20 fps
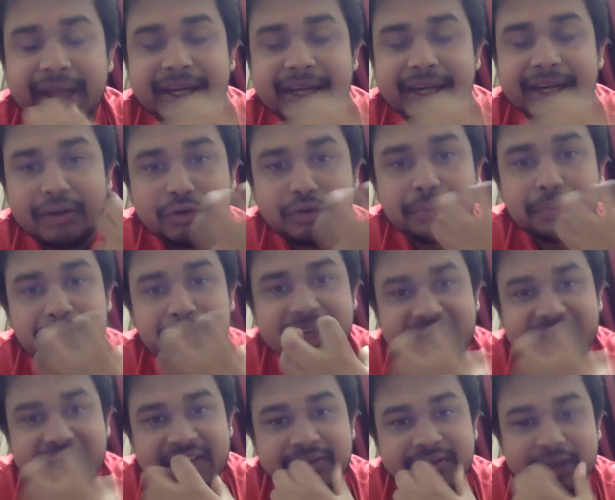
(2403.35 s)
You have to
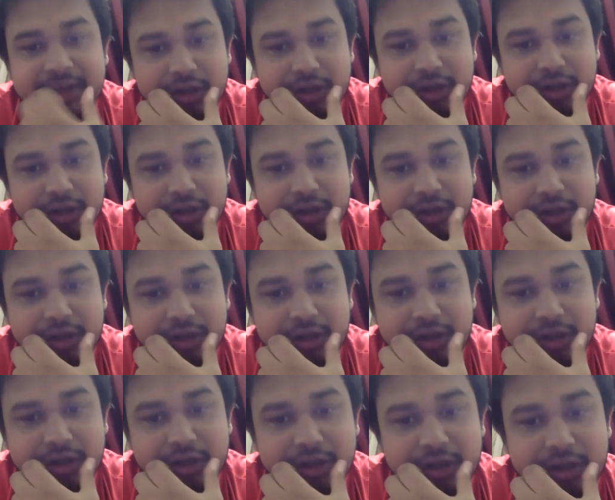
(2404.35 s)
believe in your
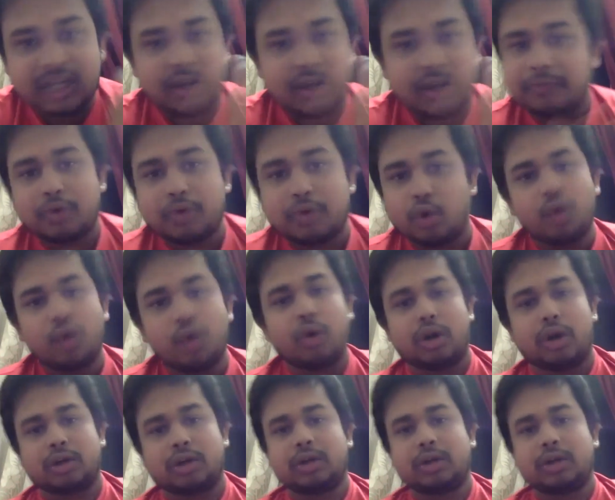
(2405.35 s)
system. Then you have to go on.